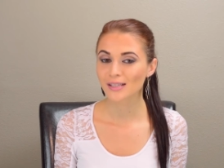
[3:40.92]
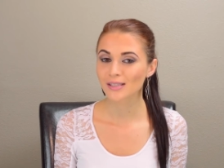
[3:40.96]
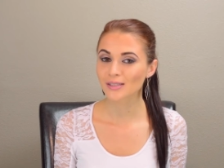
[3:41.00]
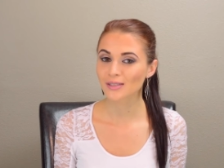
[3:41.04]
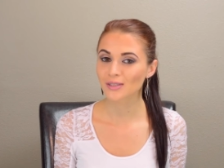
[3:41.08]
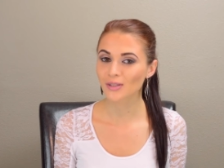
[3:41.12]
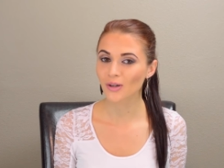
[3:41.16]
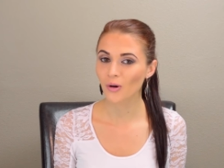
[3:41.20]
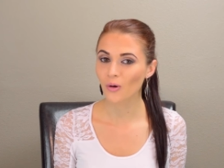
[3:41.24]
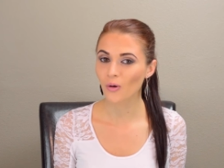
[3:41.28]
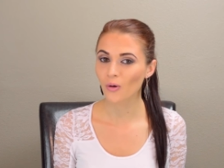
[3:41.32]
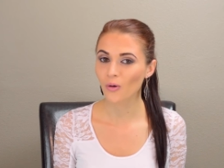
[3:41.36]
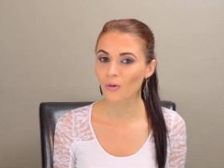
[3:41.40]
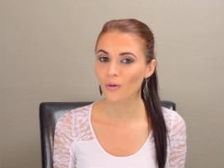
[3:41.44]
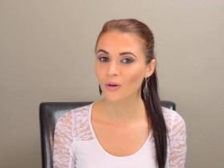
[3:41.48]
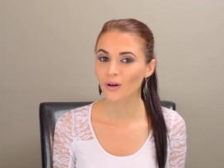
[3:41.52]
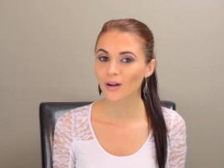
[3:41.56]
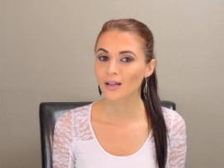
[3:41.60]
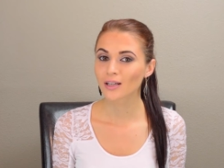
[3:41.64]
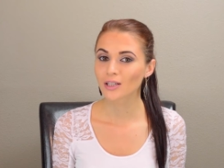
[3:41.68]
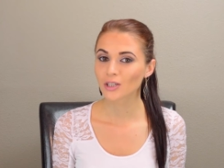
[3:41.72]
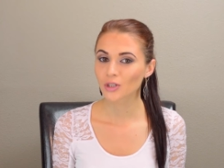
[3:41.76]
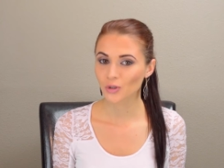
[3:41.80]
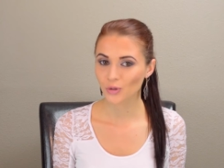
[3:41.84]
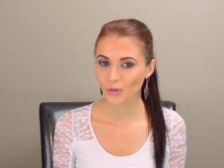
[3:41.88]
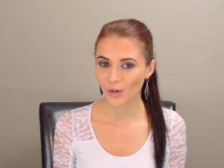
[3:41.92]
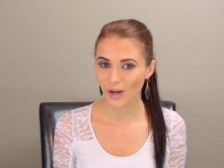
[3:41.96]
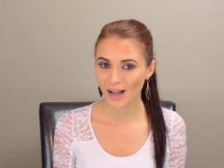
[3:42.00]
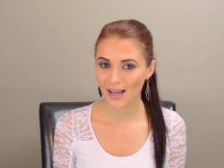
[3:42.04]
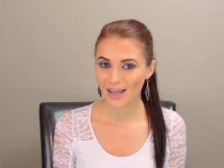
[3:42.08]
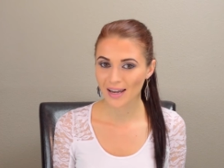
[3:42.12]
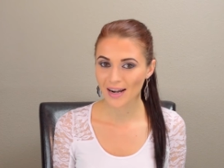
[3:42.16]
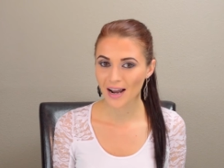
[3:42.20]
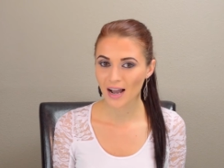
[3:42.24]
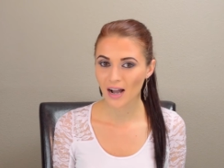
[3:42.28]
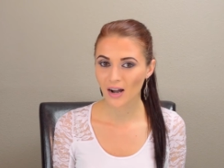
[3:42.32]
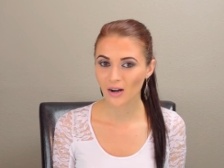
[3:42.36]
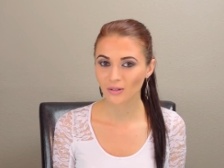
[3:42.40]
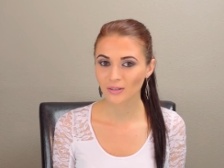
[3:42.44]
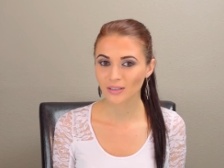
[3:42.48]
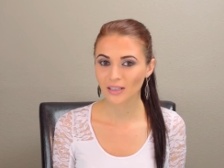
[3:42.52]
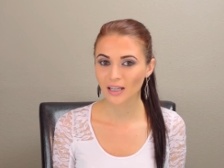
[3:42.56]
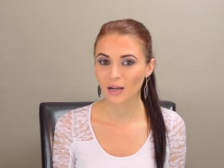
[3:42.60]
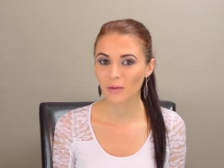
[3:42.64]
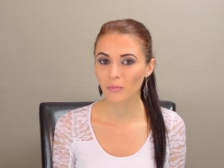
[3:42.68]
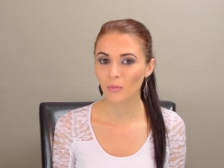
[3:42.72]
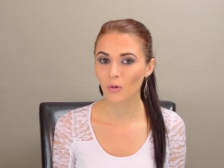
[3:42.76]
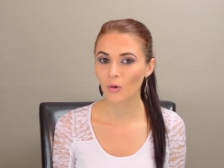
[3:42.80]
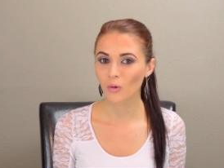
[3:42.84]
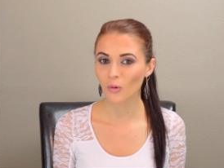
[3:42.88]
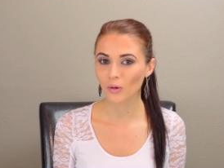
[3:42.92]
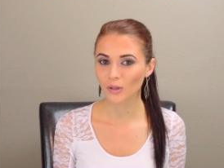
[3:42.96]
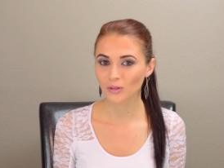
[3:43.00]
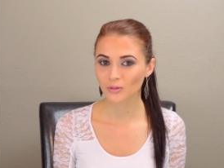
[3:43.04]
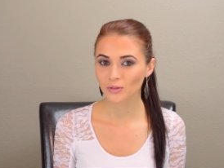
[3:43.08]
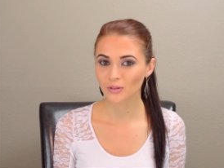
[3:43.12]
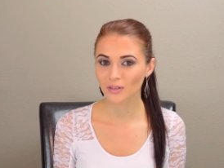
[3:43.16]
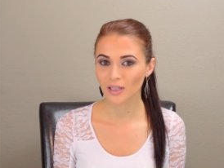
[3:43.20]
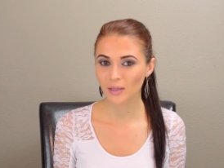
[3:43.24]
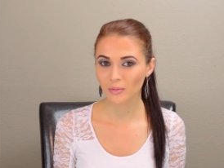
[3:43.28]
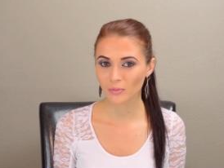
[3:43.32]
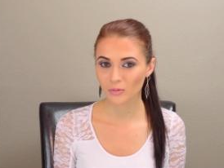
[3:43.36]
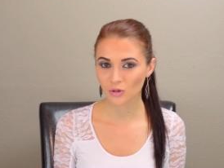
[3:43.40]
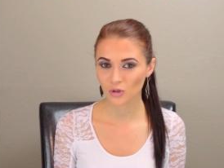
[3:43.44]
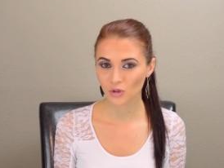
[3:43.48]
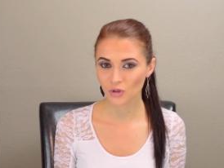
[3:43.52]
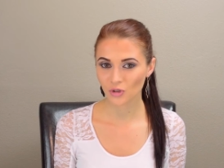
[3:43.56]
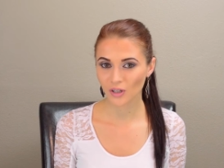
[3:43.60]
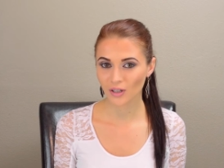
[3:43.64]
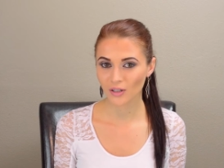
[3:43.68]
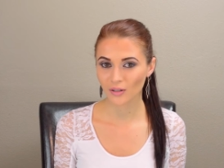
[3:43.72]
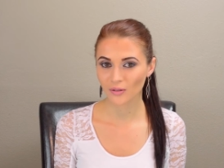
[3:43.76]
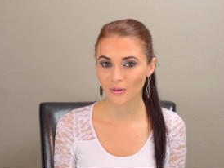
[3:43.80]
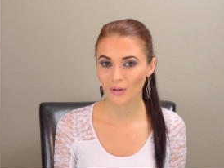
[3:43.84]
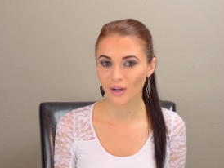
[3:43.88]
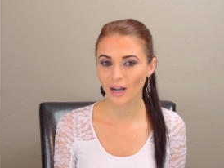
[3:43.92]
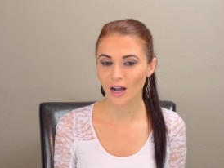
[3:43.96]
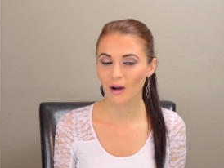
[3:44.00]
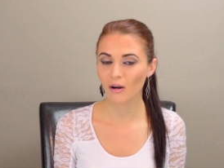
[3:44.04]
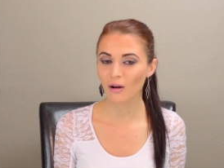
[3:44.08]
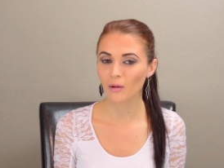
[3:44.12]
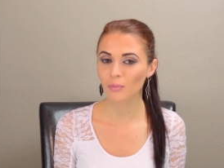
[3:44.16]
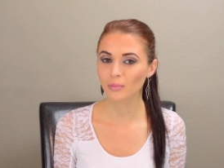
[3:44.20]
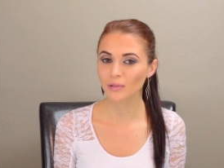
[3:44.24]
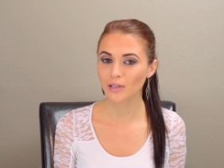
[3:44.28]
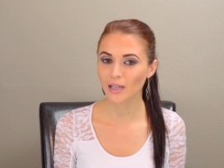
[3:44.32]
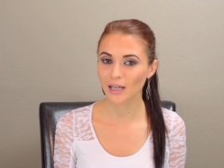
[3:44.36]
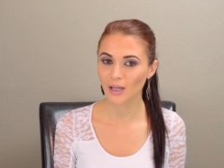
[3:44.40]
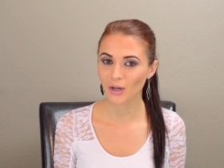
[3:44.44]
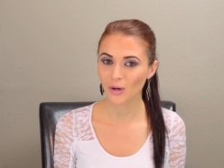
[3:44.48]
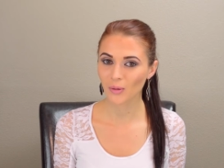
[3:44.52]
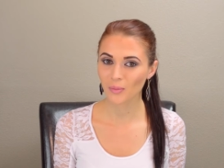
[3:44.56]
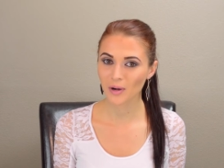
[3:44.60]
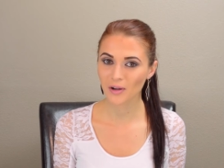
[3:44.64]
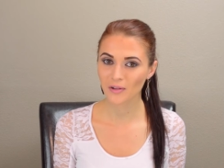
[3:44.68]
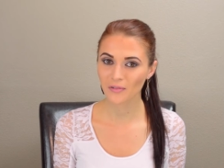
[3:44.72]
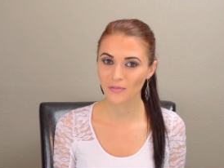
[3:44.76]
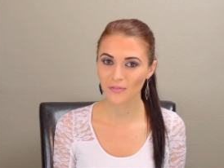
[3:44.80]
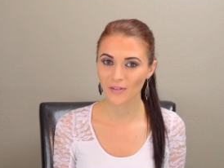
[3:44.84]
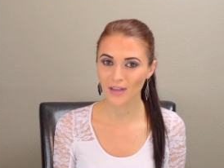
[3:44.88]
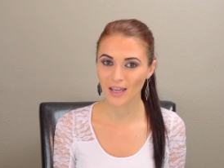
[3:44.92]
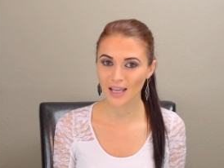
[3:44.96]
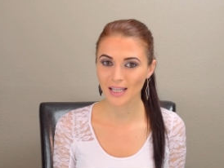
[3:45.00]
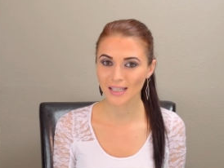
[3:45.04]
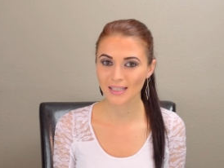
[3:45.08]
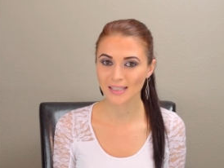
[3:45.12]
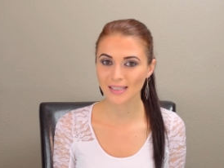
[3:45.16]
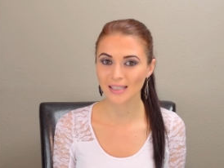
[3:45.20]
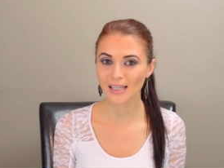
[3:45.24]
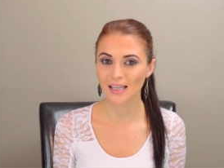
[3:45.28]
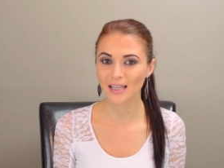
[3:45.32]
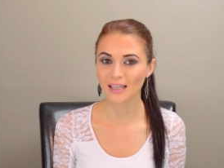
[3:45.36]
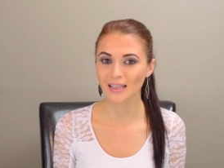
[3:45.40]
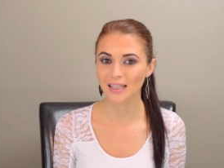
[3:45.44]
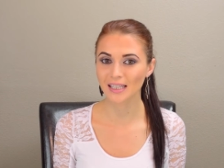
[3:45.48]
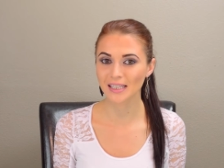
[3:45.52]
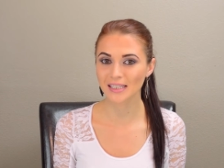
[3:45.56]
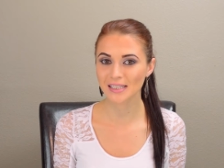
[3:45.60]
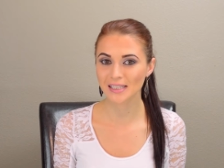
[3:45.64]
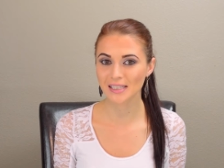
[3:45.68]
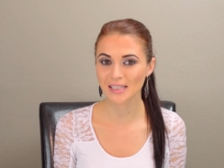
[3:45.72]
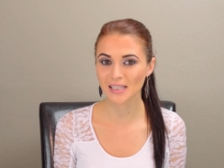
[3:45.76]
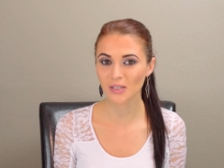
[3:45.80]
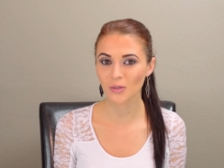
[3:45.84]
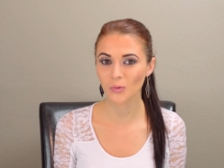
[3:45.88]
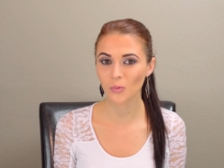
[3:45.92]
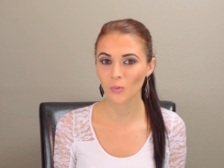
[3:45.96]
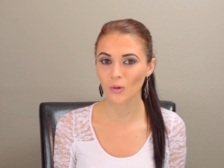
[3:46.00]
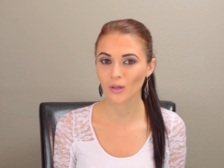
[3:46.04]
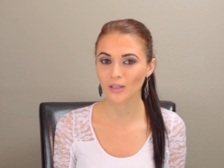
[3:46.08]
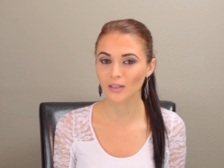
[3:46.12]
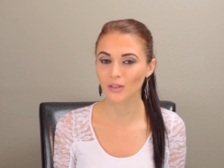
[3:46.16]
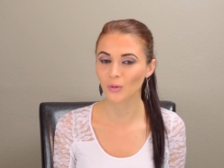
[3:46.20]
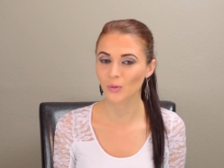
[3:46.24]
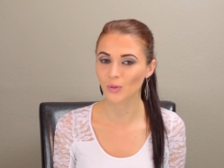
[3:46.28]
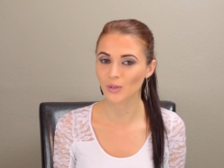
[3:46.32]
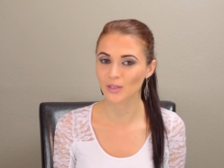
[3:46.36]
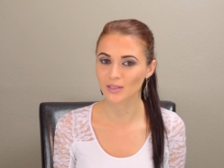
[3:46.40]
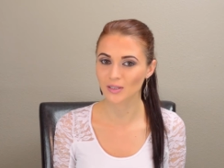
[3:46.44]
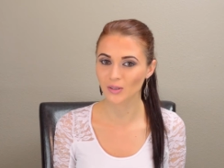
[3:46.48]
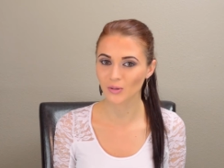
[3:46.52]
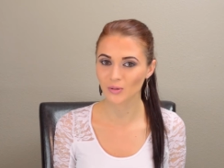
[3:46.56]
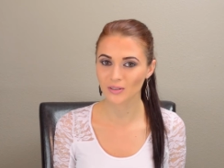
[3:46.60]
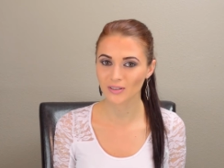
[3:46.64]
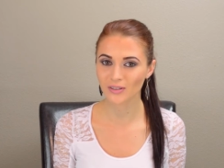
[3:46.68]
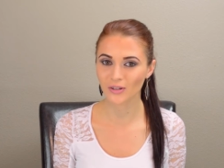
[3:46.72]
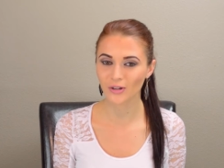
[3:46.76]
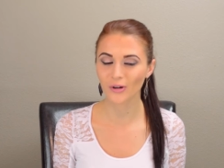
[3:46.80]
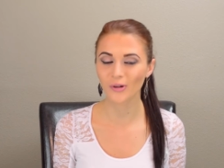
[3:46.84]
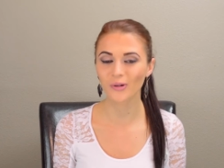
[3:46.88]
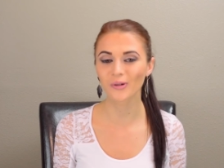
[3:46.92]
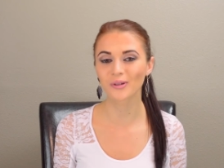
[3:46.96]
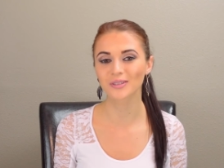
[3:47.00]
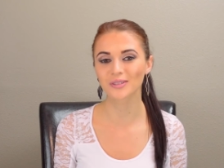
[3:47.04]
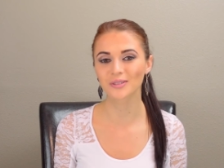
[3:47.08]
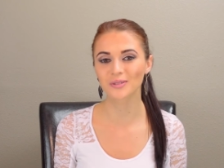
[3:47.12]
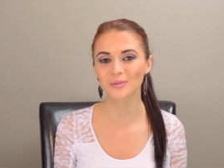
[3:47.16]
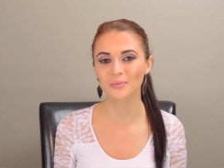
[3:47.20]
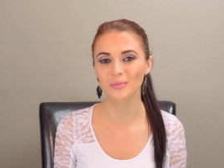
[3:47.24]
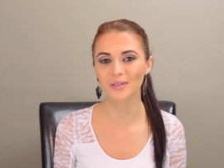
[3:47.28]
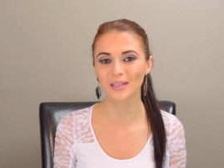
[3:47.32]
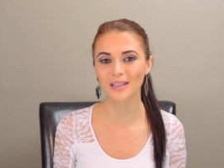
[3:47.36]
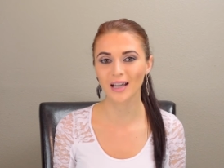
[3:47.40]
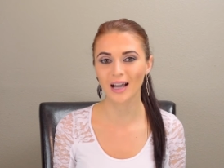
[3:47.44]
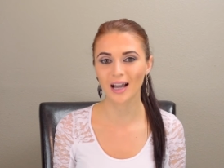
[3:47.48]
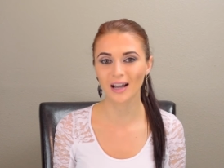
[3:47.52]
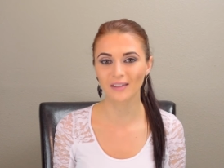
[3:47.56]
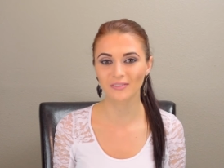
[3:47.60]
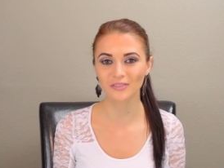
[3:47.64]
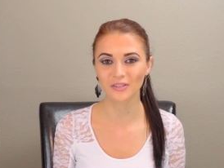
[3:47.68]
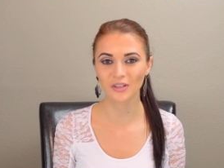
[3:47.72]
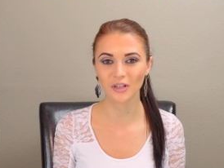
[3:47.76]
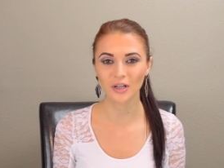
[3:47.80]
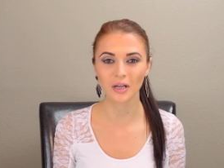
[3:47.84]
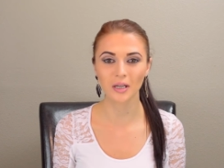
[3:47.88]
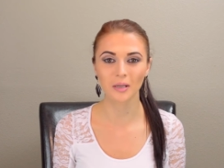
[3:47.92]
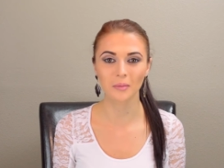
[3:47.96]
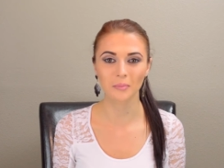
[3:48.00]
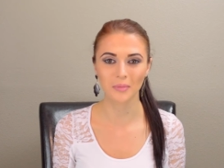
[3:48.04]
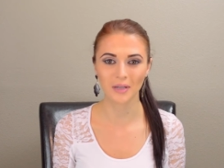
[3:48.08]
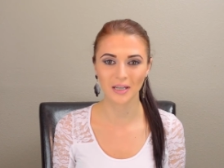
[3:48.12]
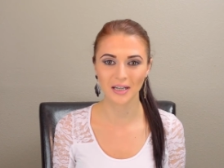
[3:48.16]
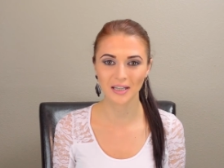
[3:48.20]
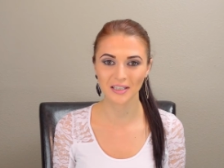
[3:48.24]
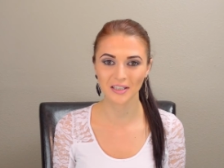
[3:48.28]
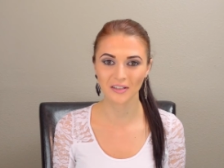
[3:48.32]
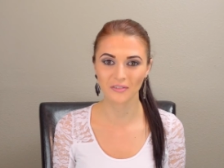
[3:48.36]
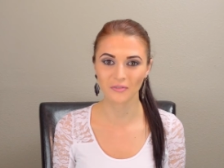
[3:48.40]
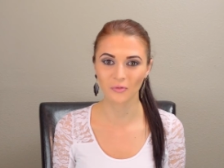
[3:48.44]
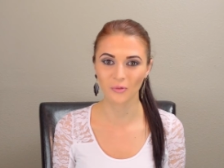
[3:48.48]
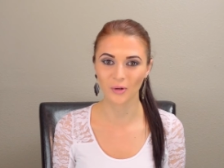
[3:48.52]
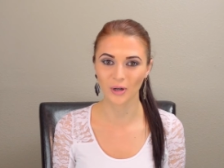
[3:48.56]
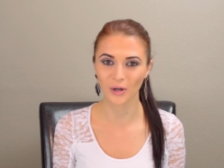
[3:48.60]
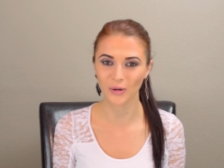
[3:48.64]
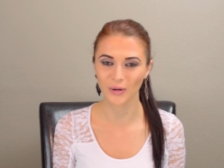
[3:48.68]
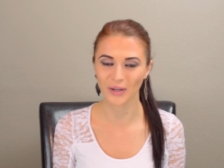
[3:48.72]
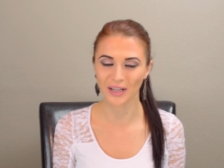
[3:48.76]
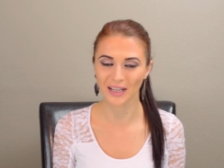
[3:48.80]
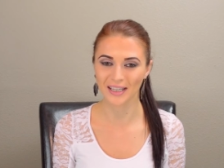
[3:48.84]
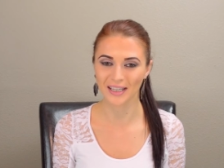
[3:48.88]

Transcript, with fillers: So try it out. I'm going to demonstrate you how I apply it on my face, and let's see what the results are going to be after a minute of wearing